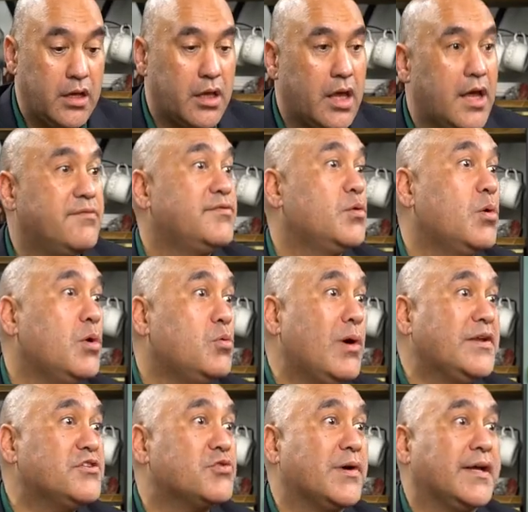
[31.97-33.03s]
If you were
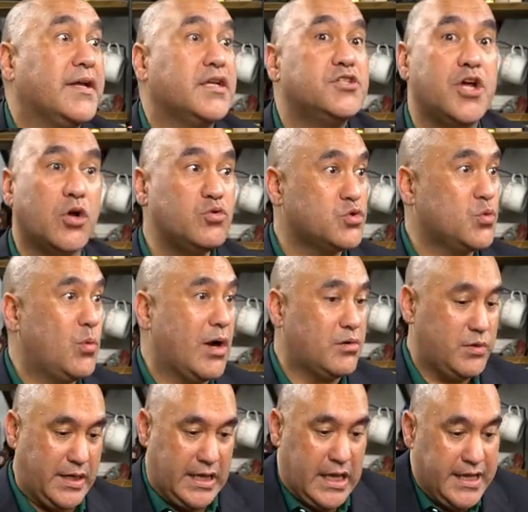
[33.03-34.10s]
wondering, don't
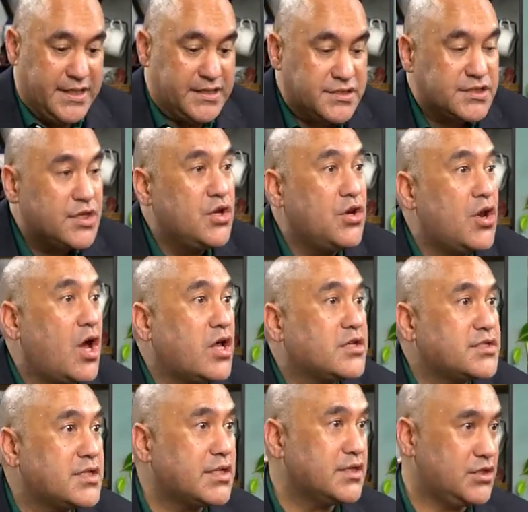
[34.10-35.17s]
worry, it's
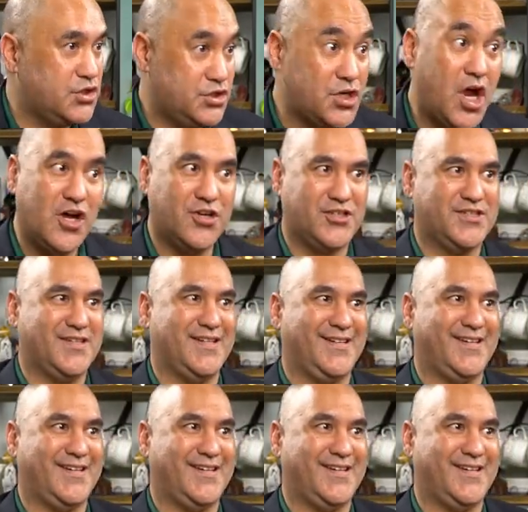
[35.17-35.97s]
not toxic.